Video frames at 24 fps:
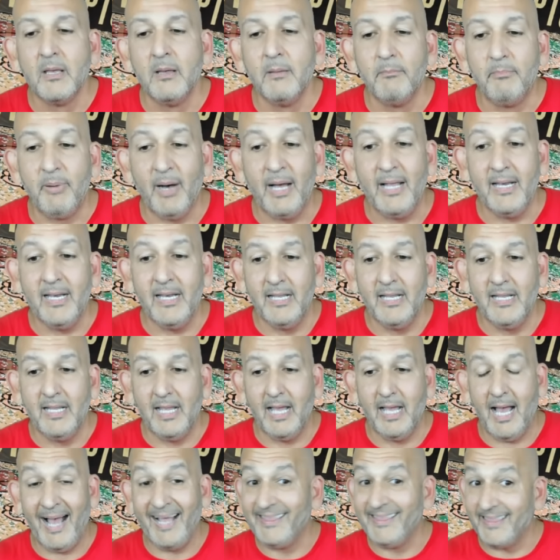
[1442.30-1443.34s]
But
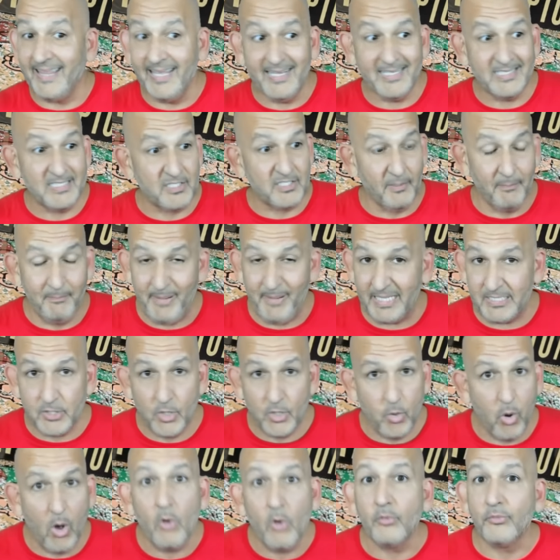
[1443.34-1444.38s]
I think it's the best
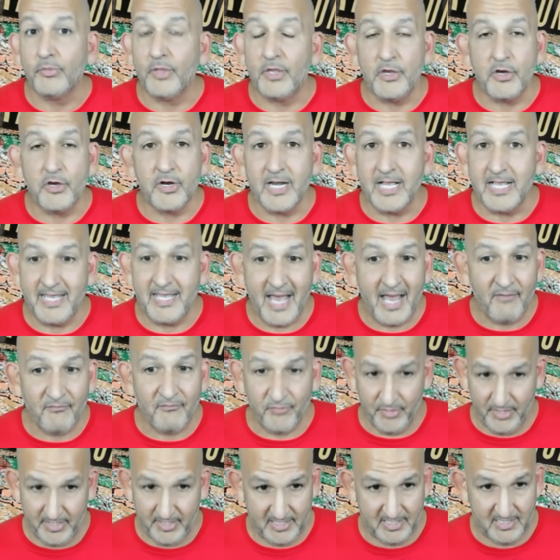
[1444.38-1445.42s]
quote that you're going to get for
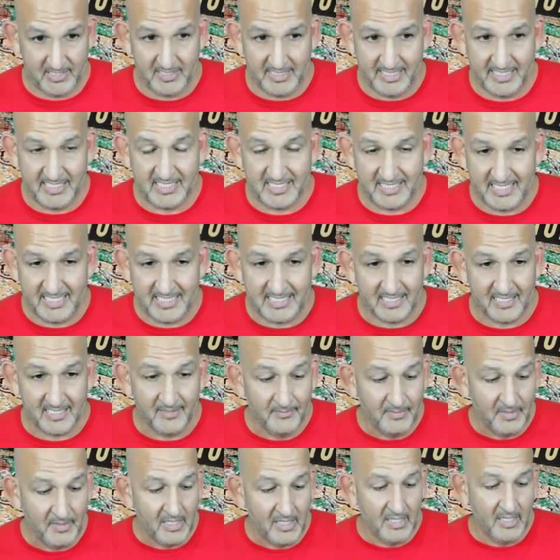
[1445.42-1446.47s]
this this season.
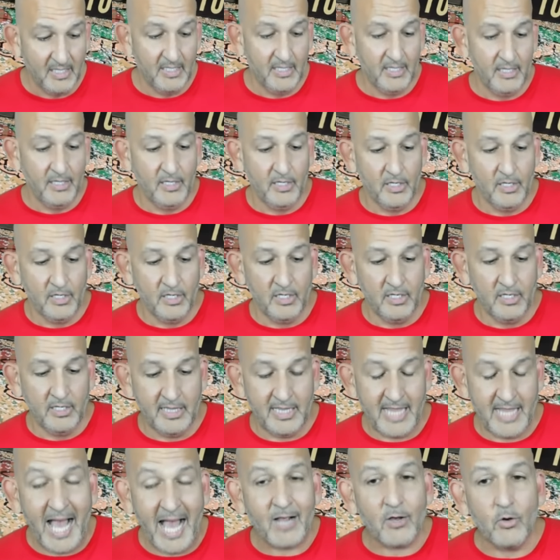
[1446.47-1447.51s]

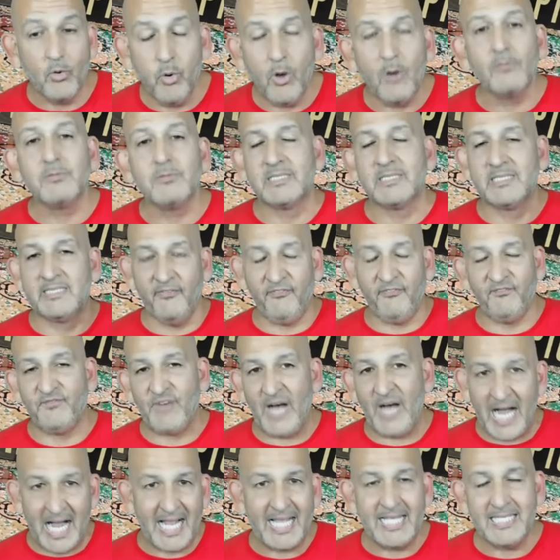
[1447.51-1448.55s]
That quote
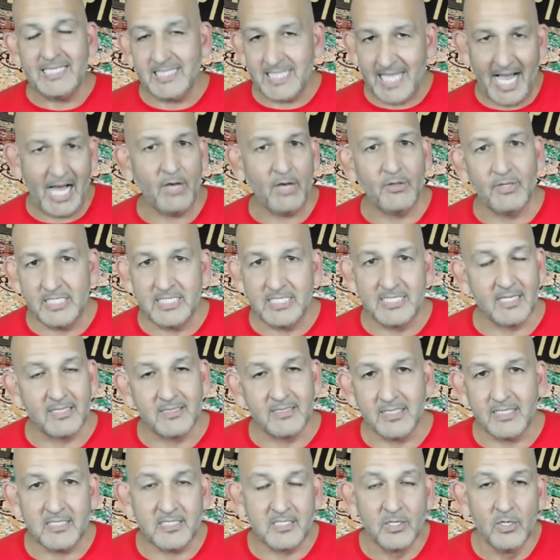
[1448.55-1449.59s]
defines how the
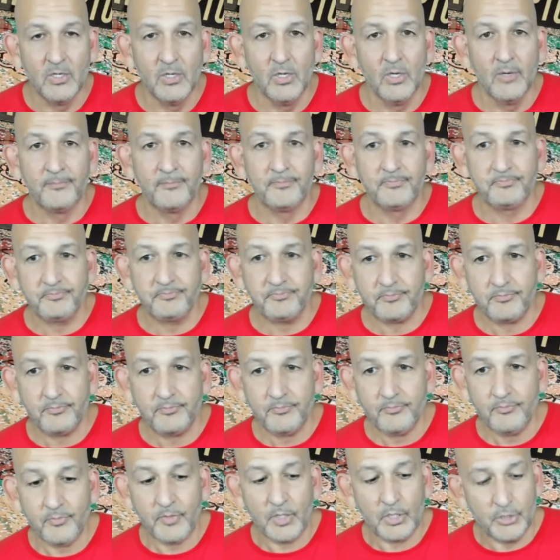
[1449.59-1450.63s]
Celtics
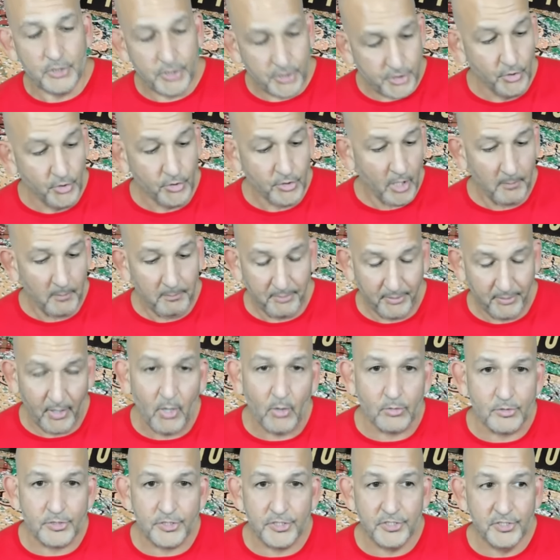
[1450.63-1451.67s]
should
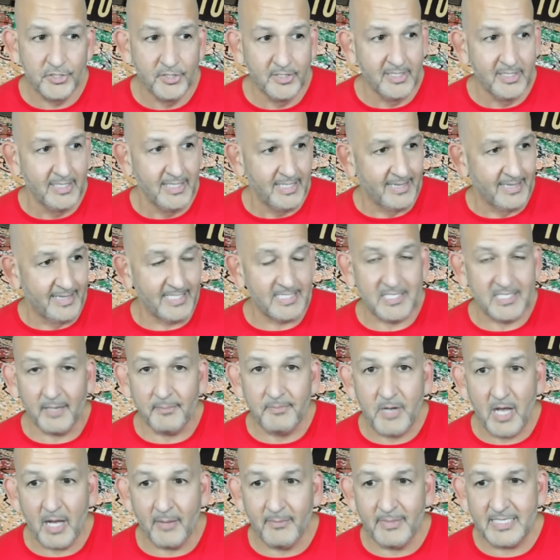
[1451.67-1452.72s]
approach this
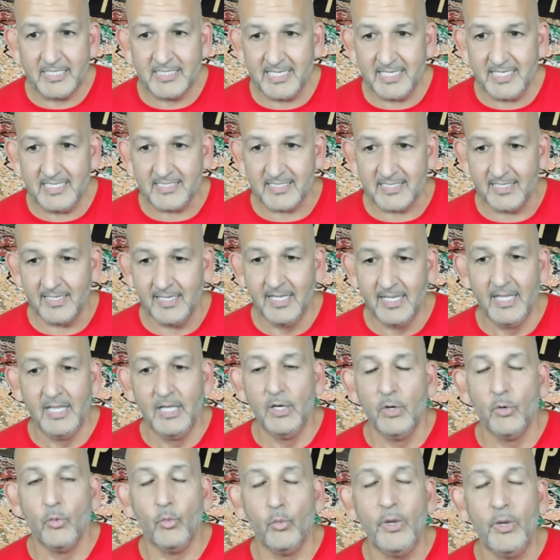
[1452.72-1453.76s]
upcoming season.
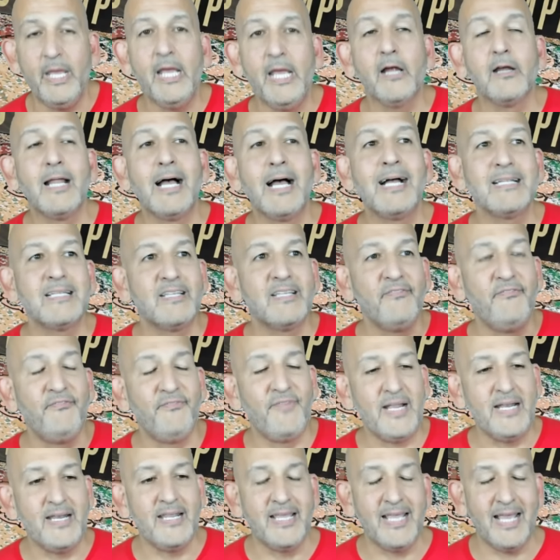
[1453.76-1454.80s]
We are not
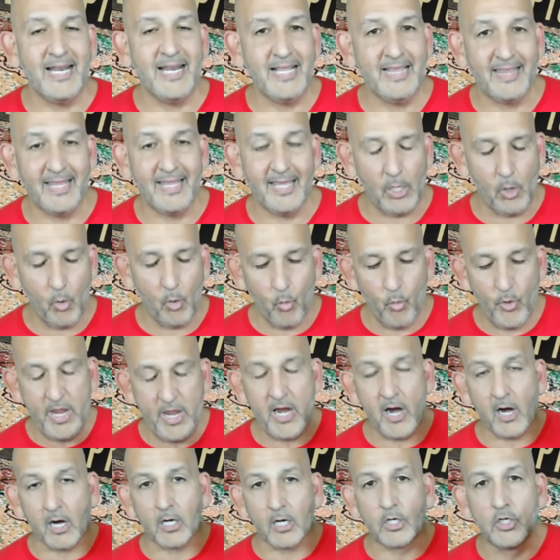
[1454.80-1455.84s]
defending anything. We
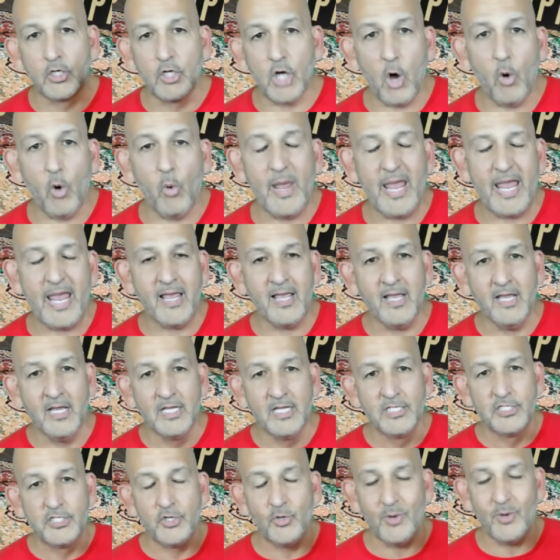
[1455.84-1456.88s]
are going
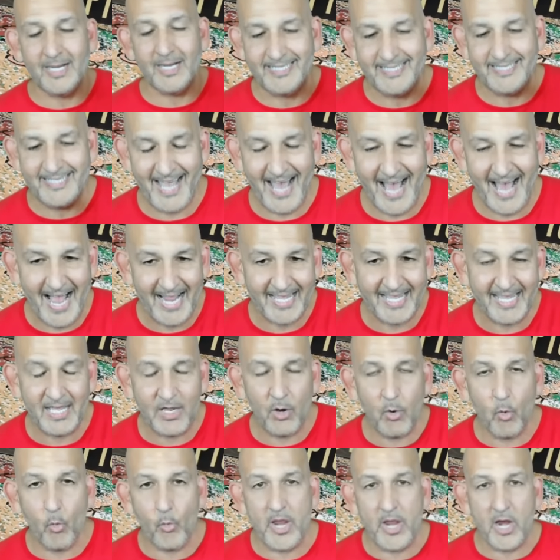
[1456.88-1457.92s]
to attack it.
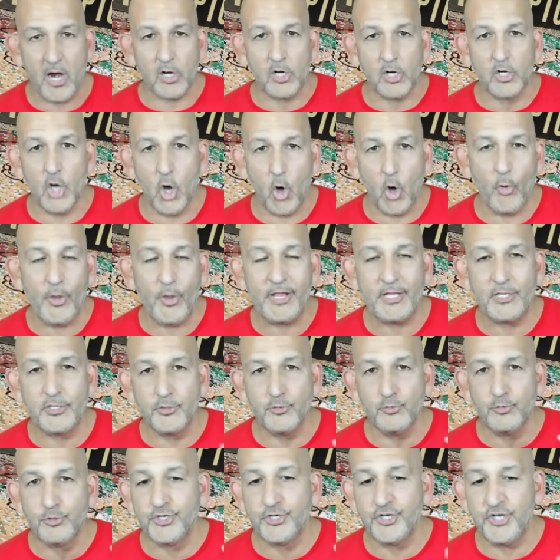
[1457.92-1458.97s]
We are going
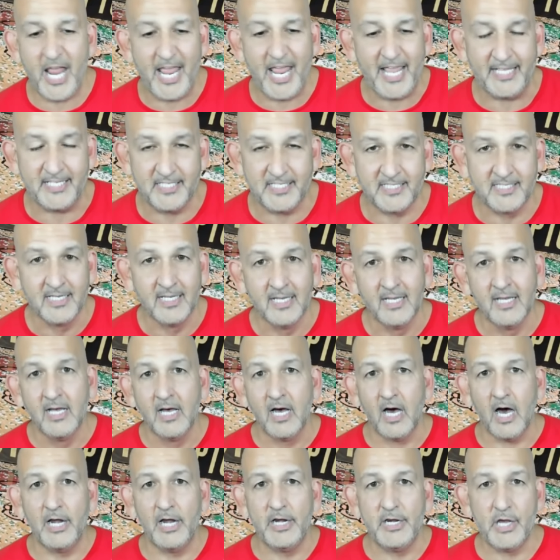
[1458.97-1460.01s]
to chase
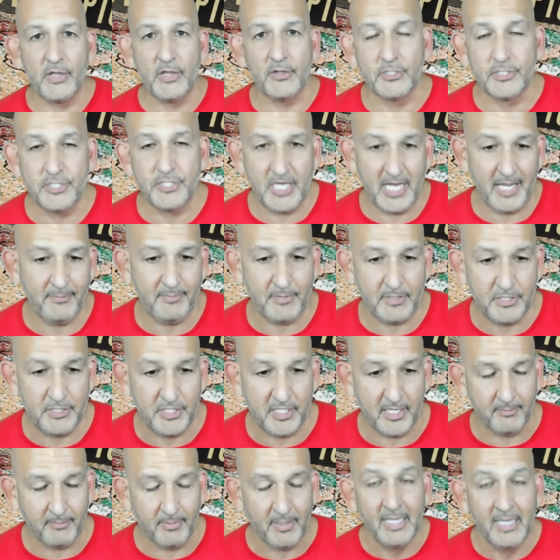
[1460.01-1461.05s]
another
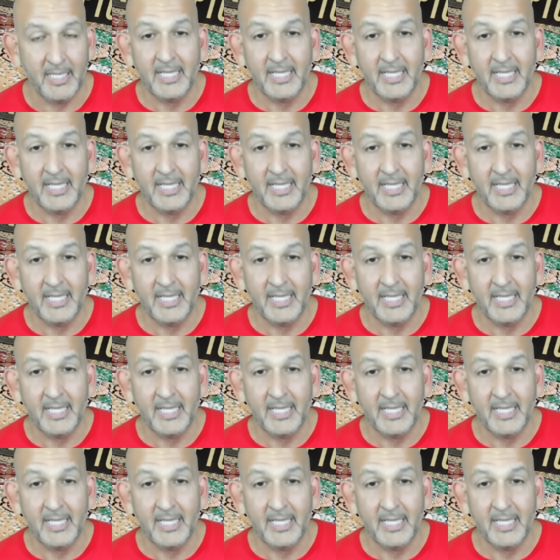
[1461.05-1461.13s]
championship.